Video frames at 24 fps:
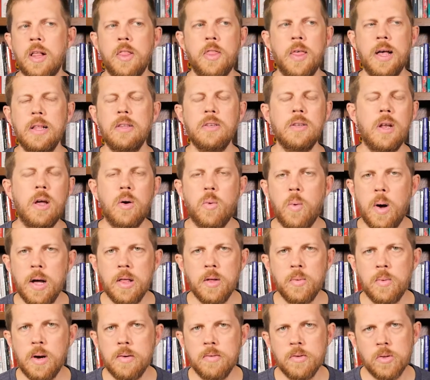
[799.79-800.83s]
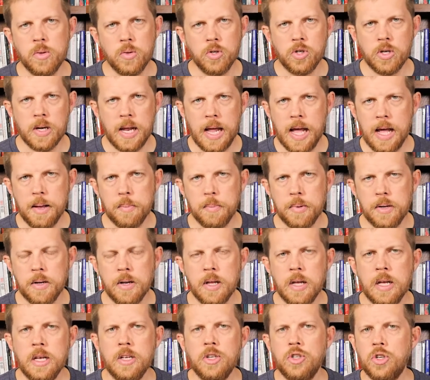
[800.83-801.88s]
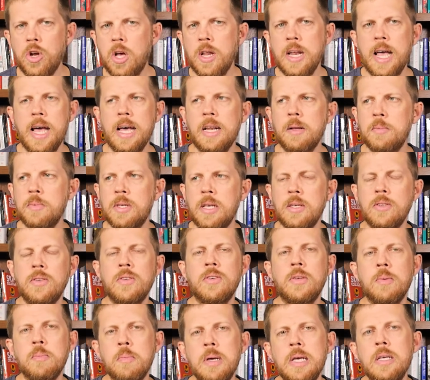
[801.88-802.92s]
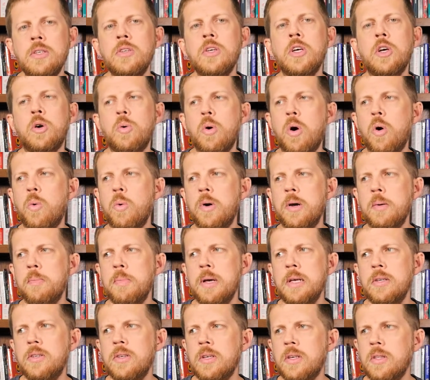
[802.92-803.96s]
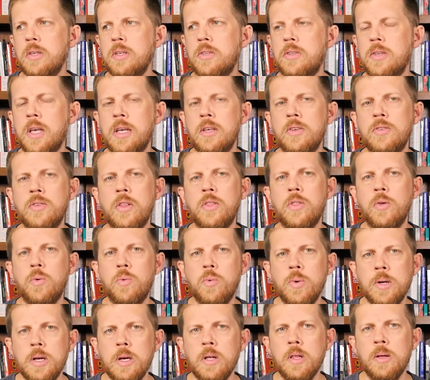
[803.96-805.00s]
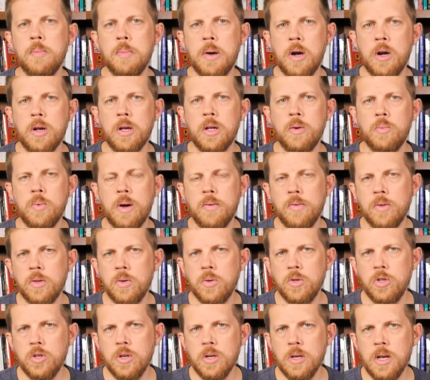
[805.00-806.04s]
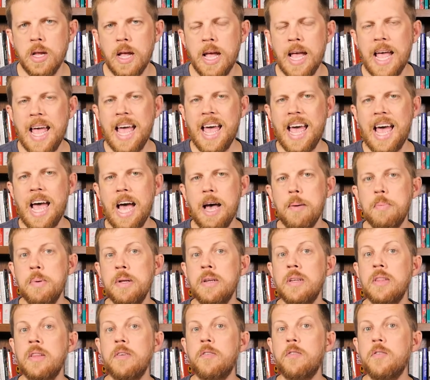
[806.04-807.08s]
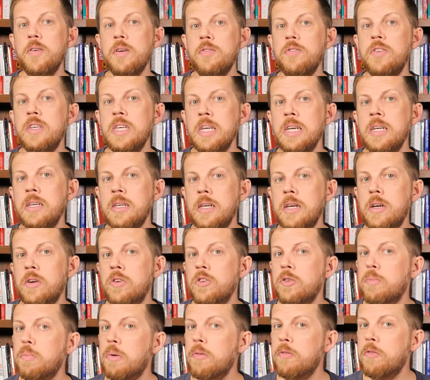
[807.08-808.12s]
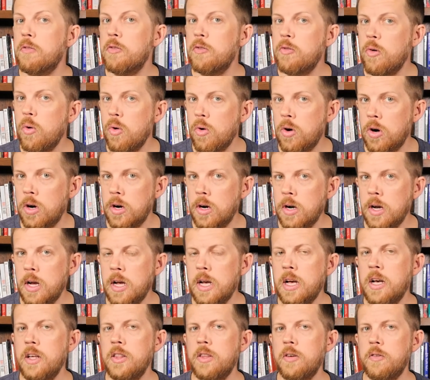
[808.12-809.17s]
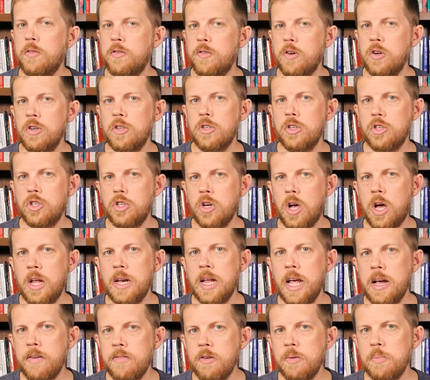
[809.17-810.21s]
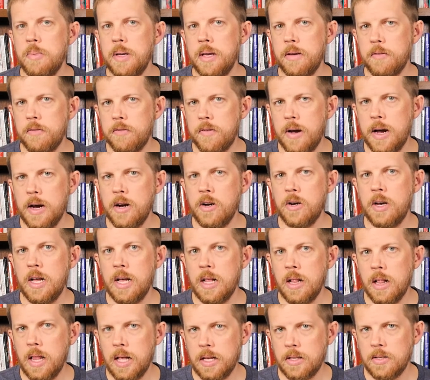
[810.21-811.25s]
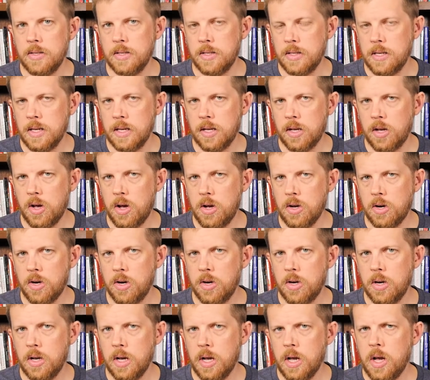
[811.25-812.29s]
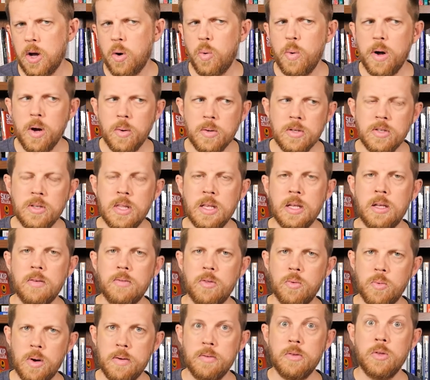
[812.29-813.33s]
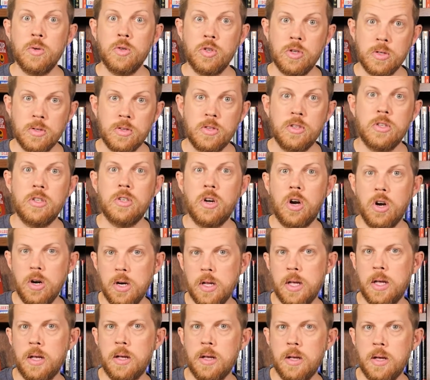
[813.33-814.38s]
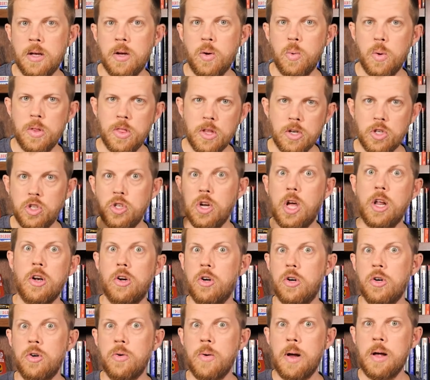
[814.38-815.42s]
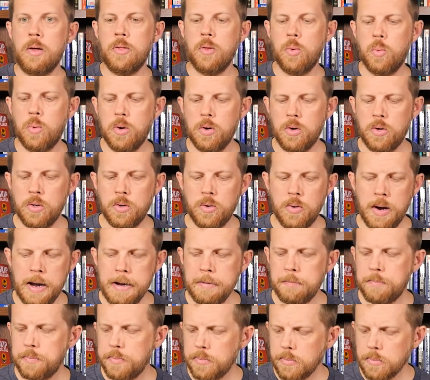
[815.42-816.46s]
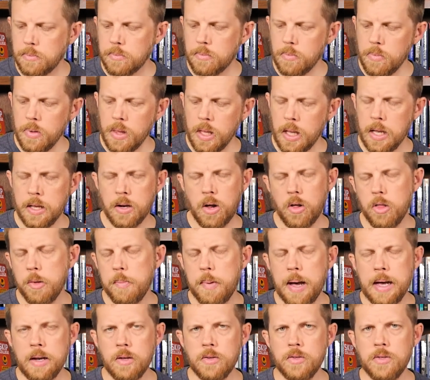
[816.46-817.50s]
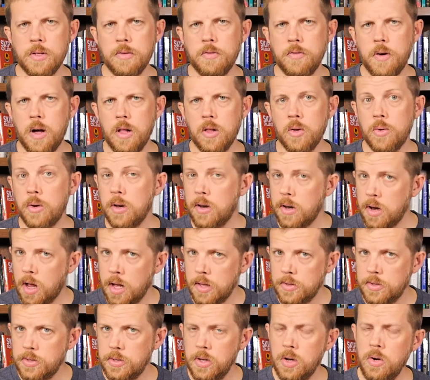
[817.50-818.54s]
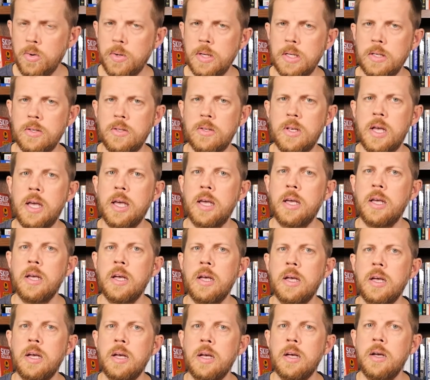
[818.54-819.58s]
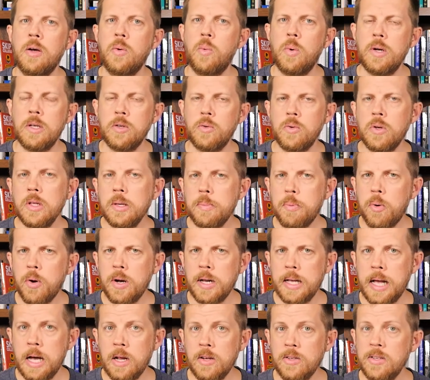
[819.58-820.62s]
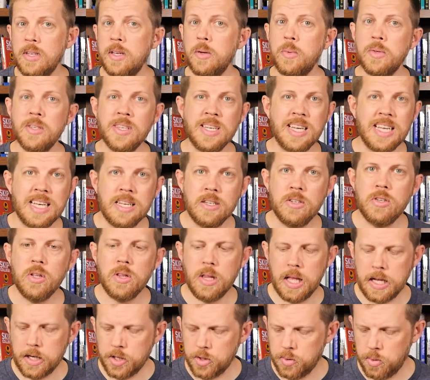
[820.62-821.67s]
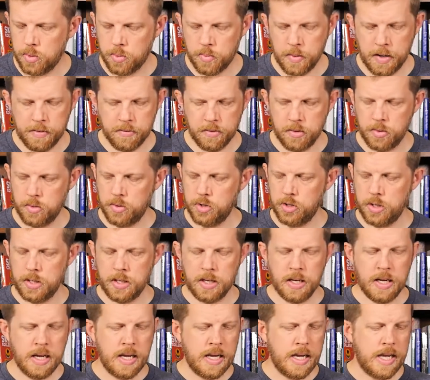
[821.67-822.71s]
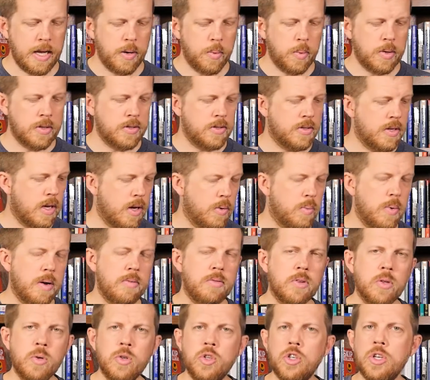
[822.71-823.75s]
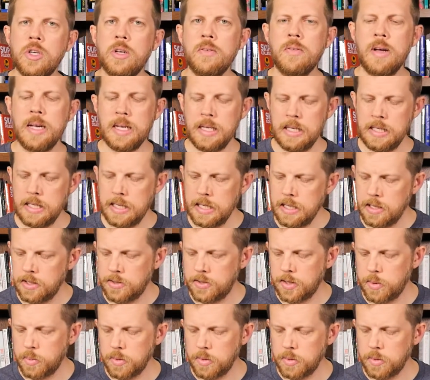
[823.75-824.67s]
That's not why the revolution happened. John Adams has this amazing quote where he basically says that the real American Revolution happened in the 15 years before the first shot ever being fired at Lexington and Concord. We always think of the revolution starting with the shot heard around the world, right? And all the battles that followed. Not so, he's saying. What he's really pointing out is that it was an intellectual revolution. It was a revolution of ideas.